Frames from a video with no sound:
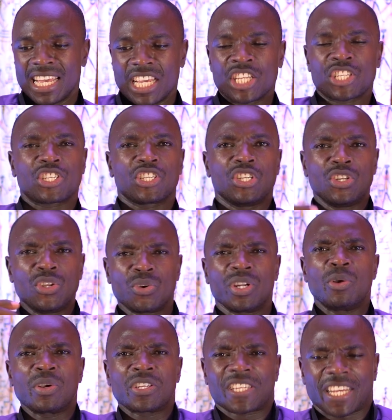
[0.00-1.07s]
is
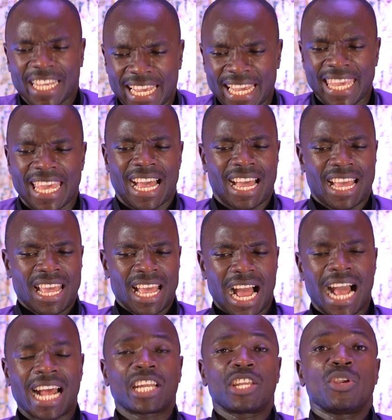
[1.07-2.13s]
renewed with care,
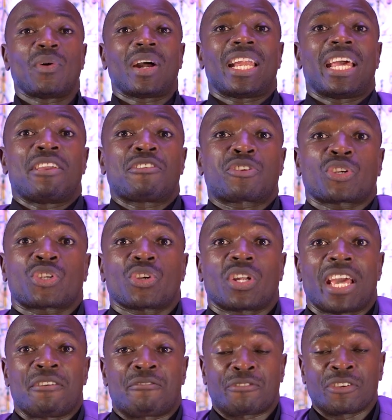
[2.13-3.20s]
and your life, social
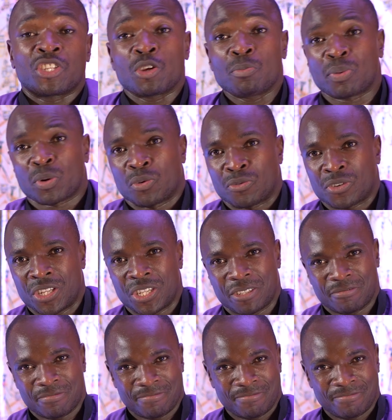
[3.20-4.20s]
life is improved.